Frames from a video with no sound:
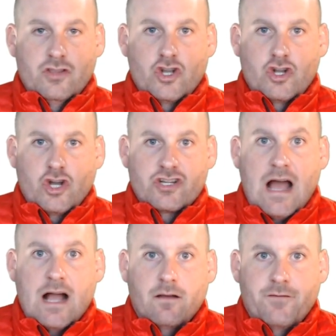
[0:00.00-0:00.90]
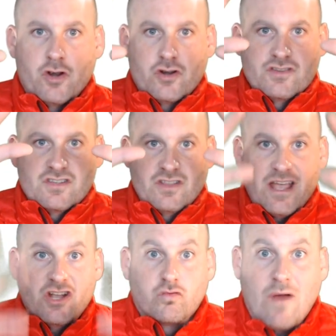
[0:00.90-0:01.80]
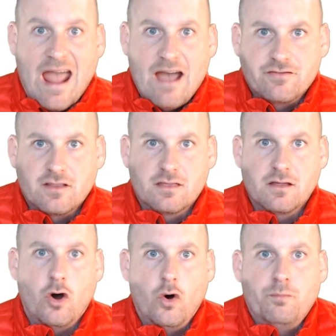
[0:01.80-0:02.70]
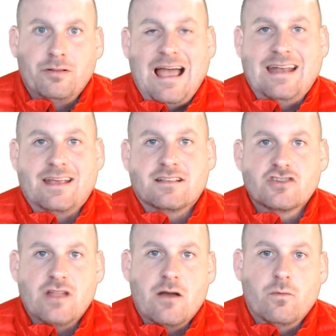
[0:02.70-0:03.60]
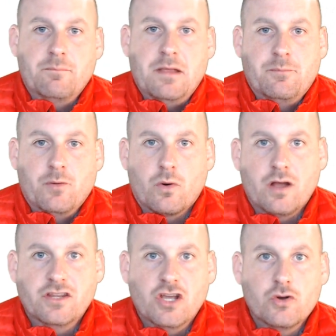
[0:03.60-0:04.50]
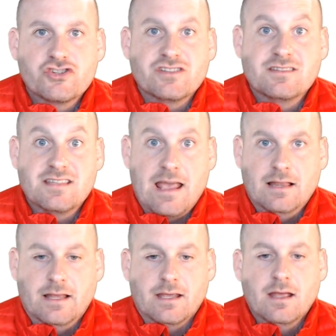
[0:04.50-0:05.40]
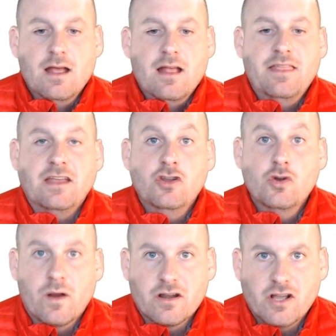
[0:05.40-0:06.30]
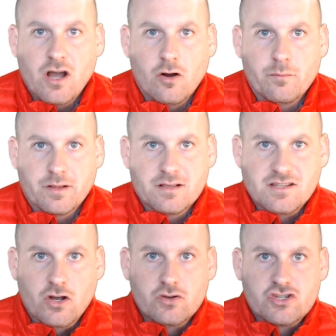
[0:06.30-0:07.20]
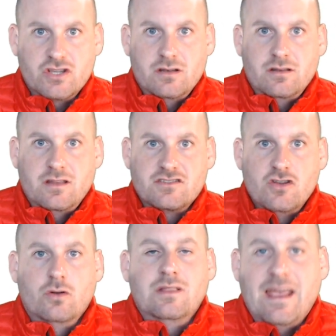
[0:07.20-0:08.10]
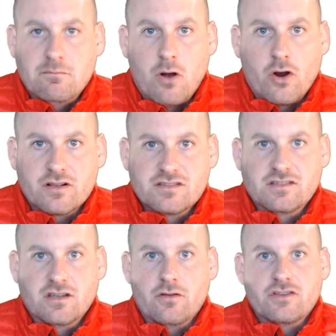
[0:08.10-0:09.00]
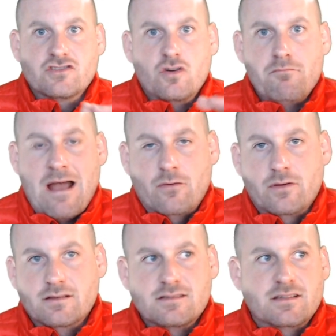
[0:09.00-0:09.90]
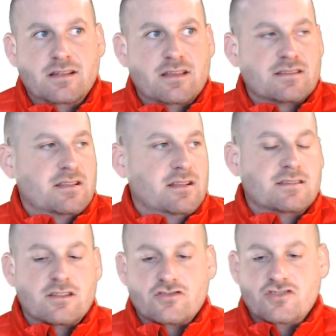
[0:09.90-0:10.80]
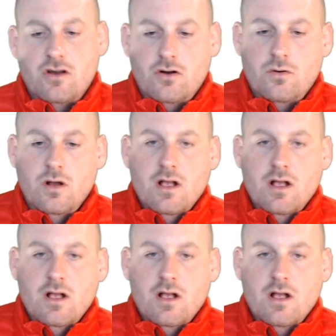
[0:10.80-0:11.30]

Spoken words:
cartographers, they graphed the whole planet so that when people were on the ocean sailing, they knew where to go. Because the ocean, there's no landmarks. You know, there's no mountains in the distance. There's no